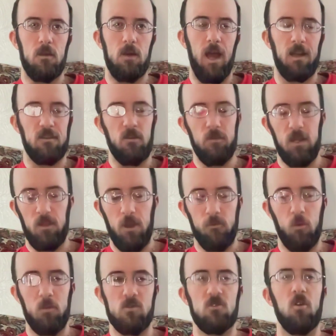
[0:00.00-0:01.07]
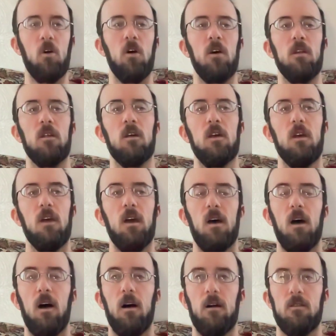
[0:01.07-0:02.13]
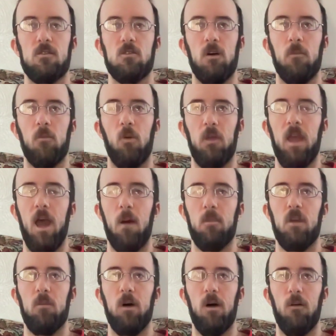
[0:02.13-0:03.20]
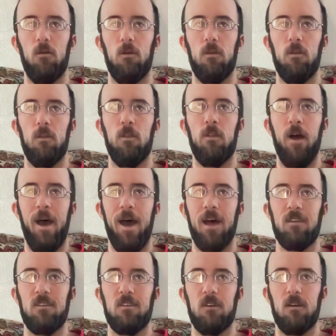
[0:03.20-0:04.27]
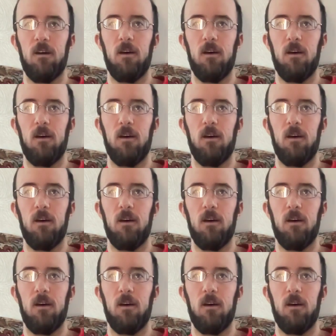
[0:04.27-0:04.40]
activity level was good, so I'm really happy about that.